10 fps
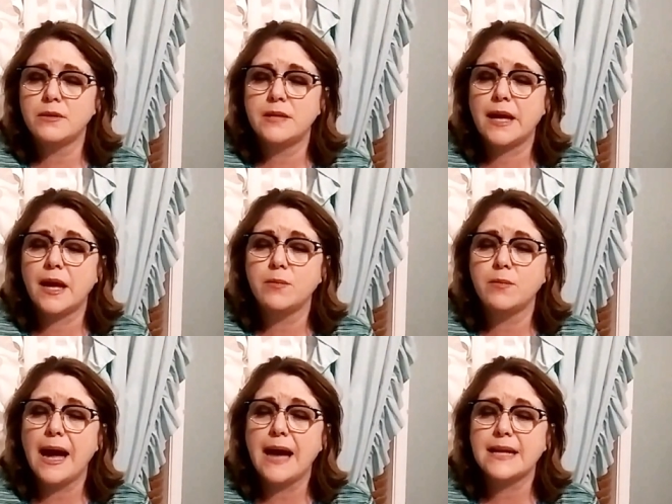to help
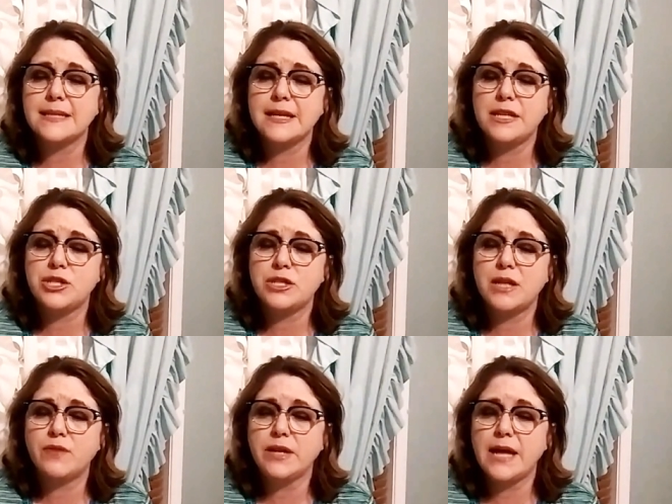guide us each and
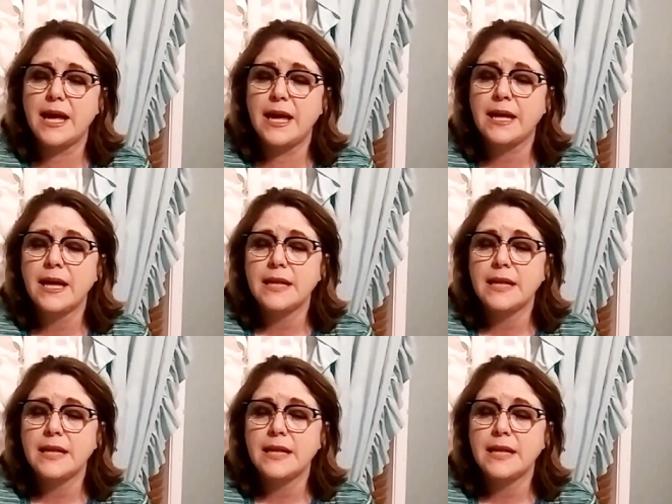every day,